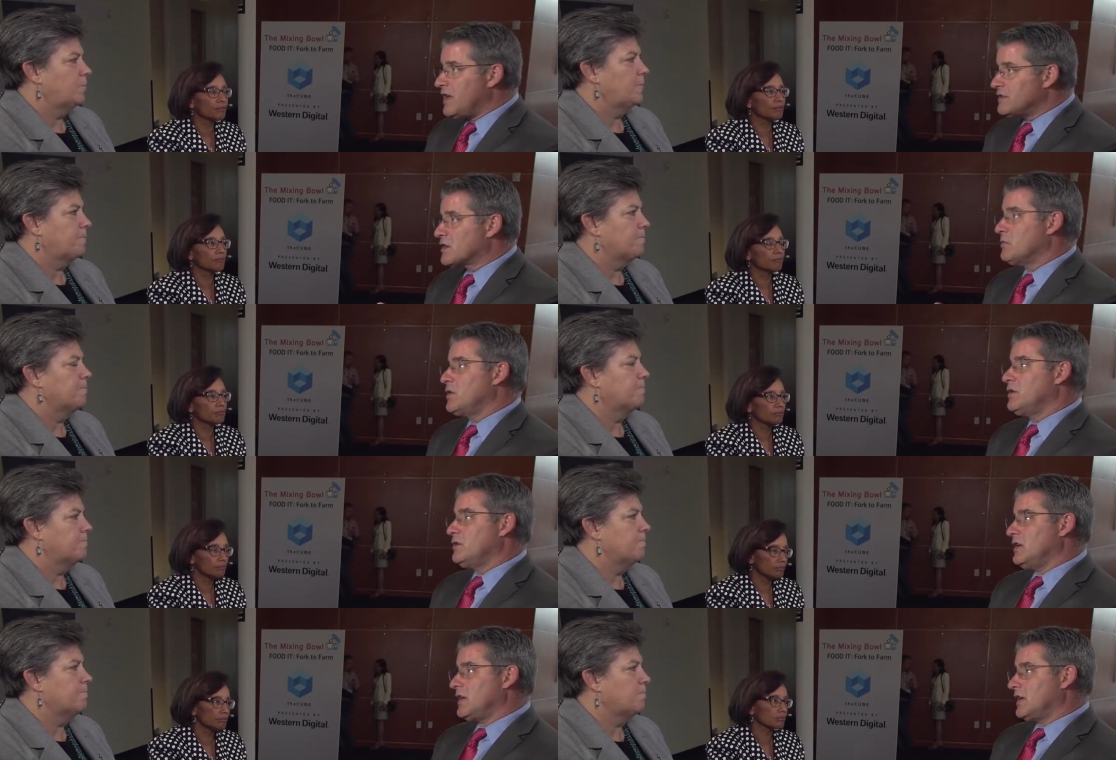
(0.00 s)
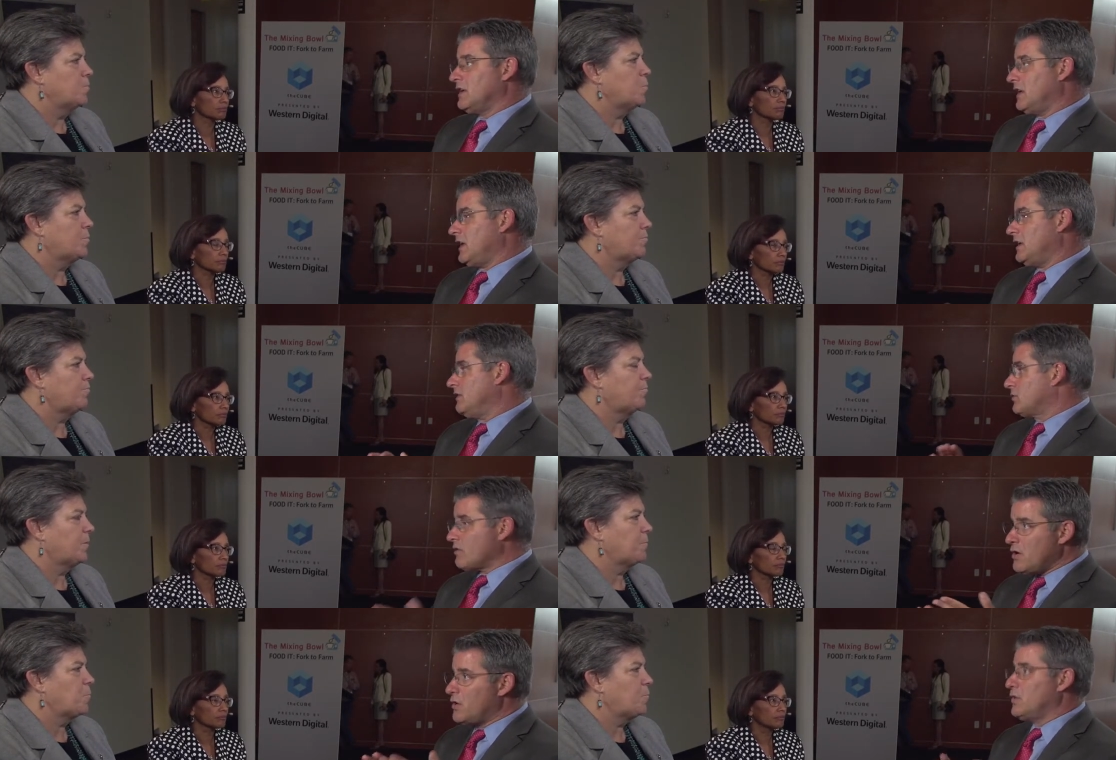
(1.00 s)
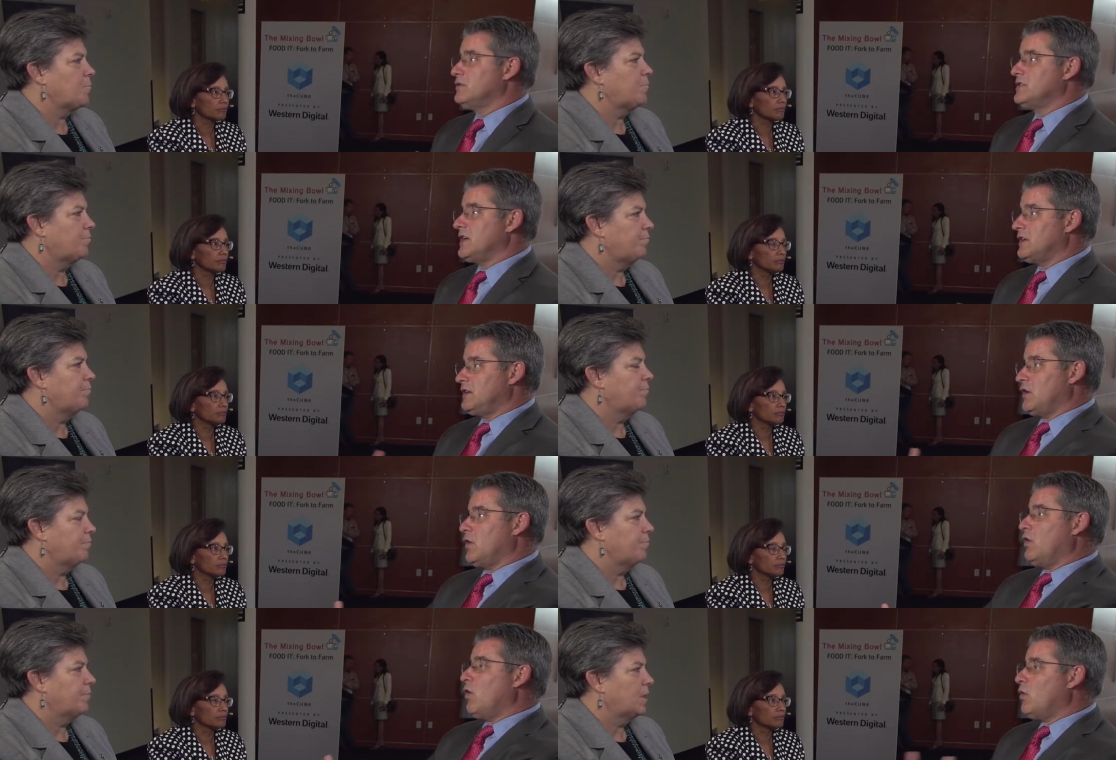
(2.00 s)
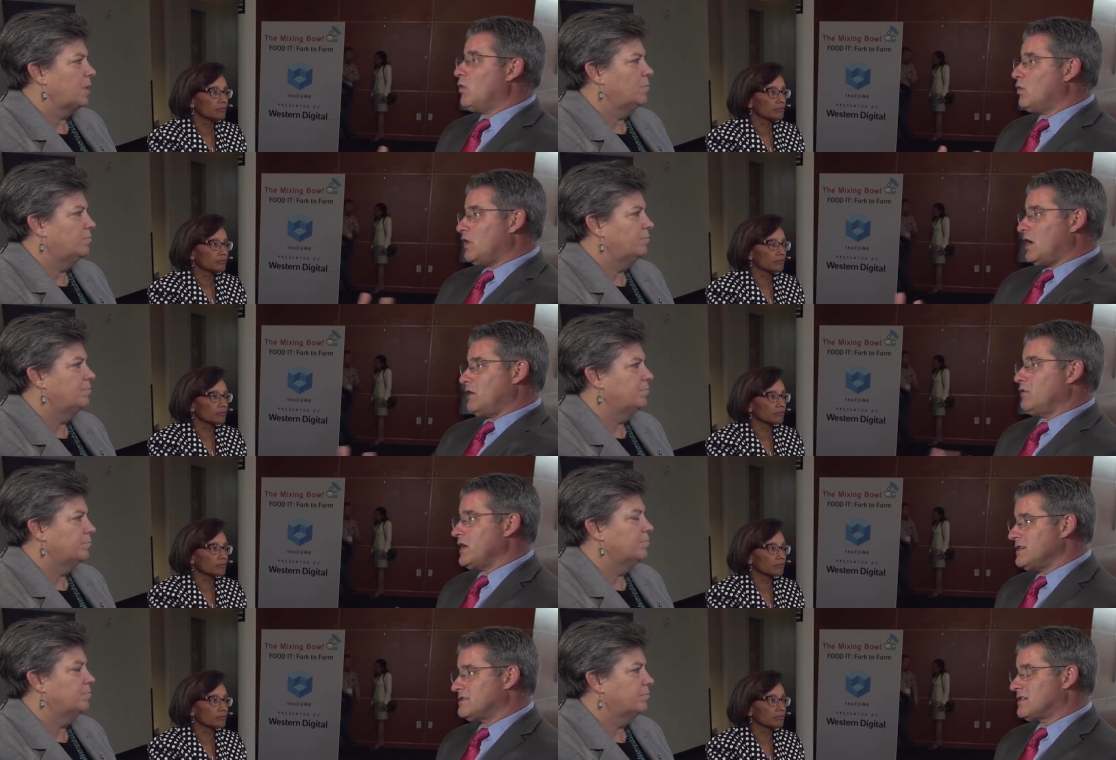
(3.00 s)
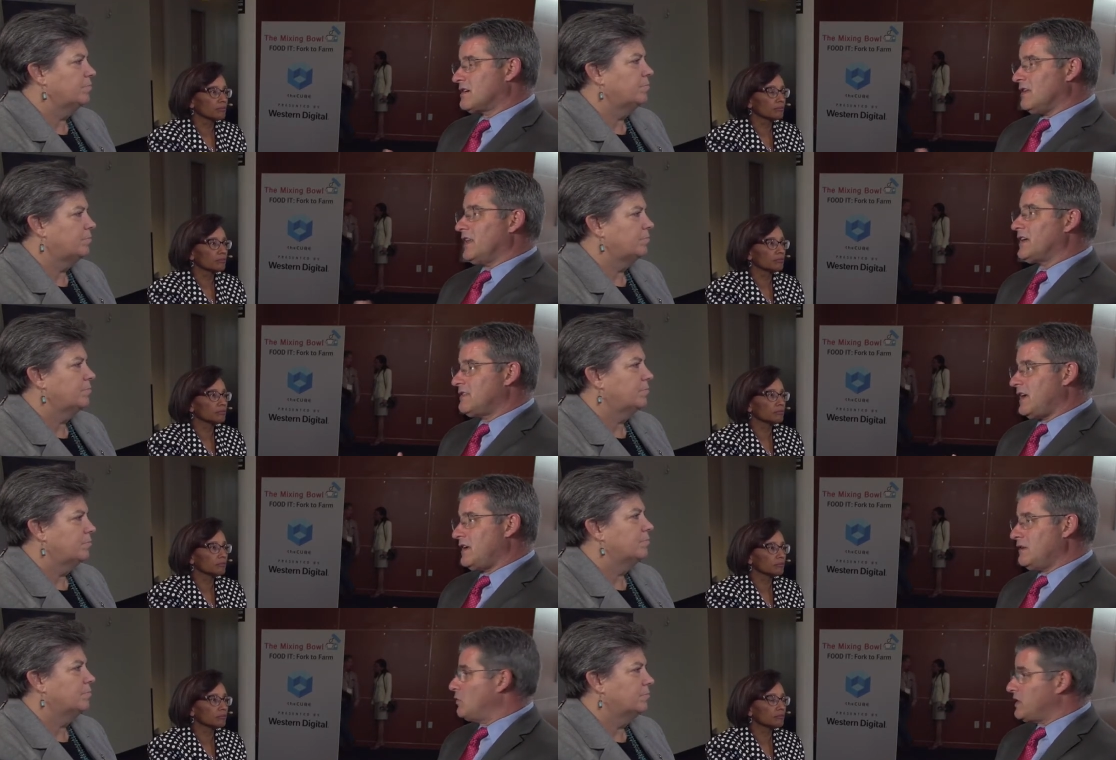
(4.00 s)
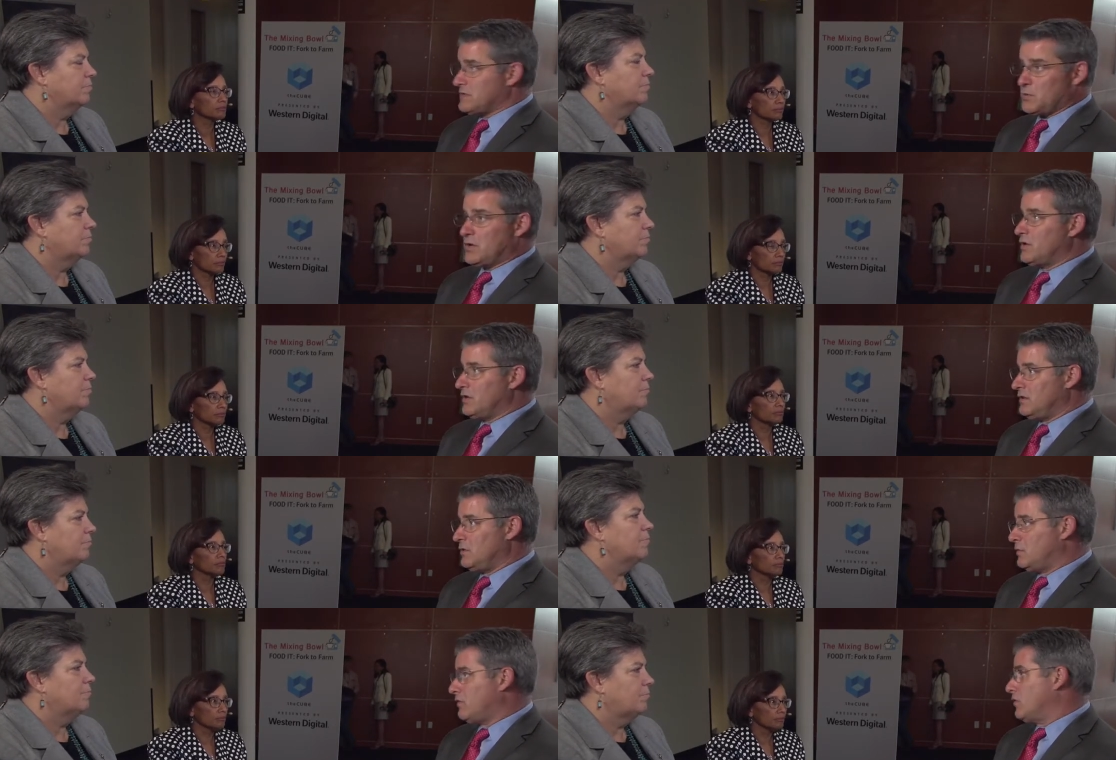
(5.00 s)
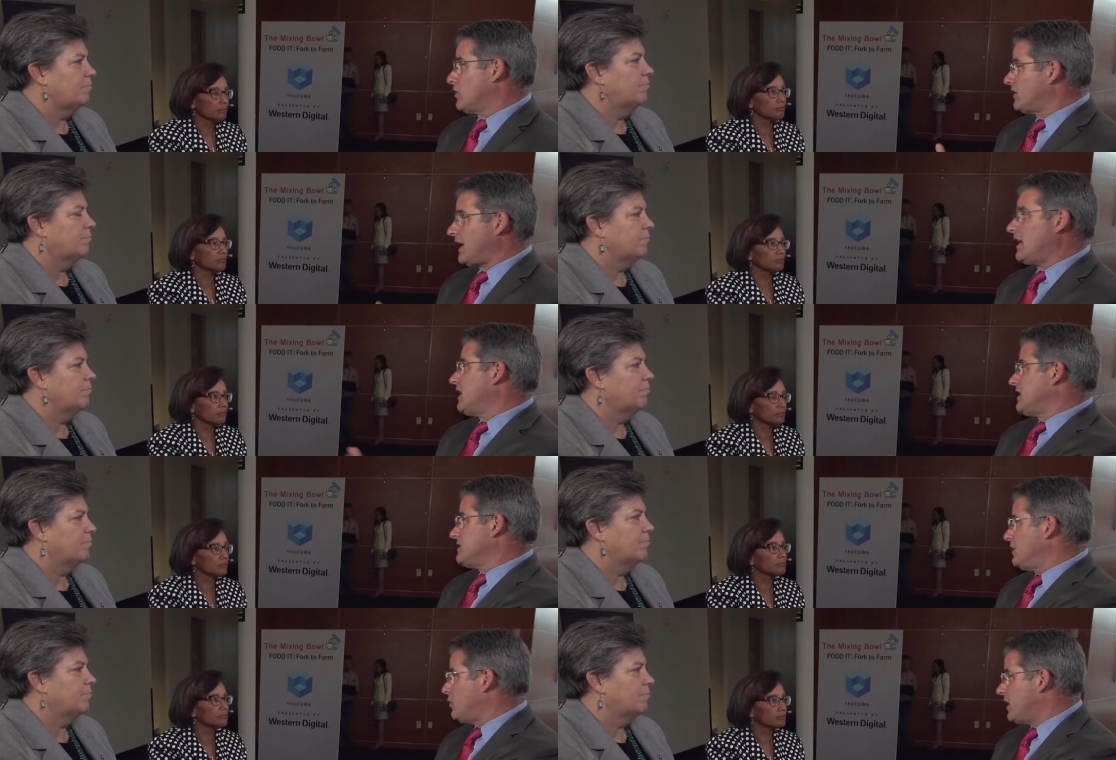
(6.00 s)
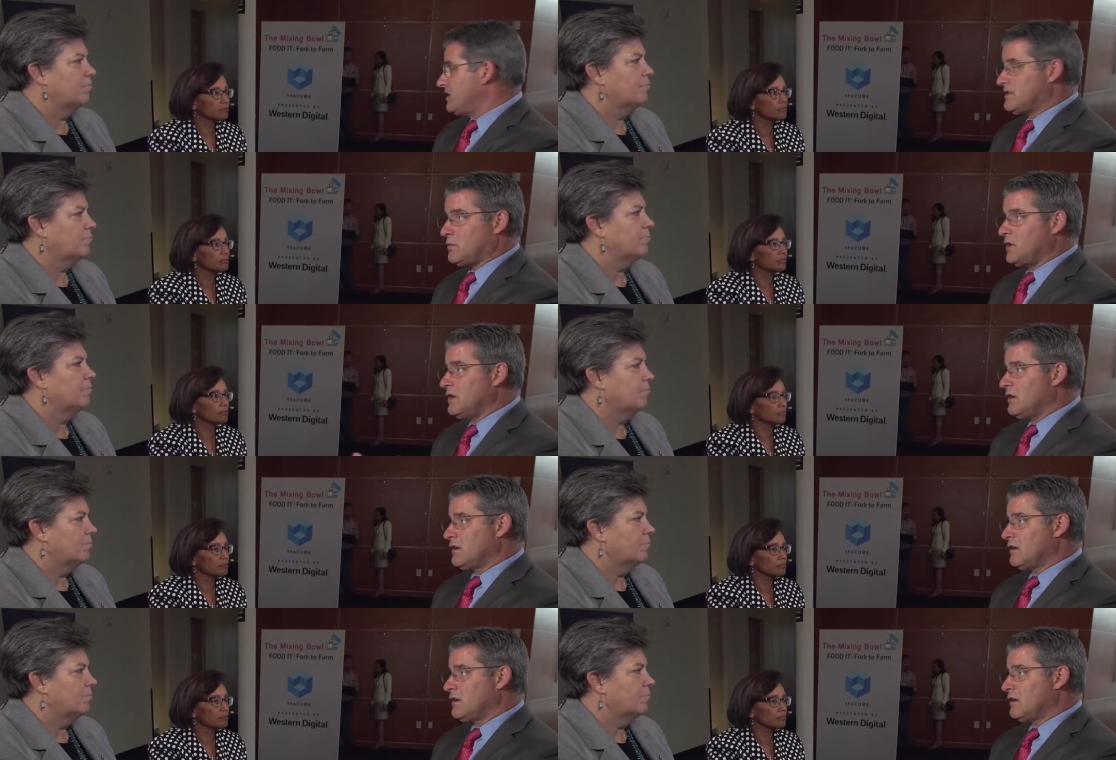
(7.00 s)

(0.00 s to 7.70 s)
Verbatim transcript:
Speaker 1: edge computing and, and drones and you know a whole lot of ways to collect data in ways that we couldn't do before, to analyze it in ways that we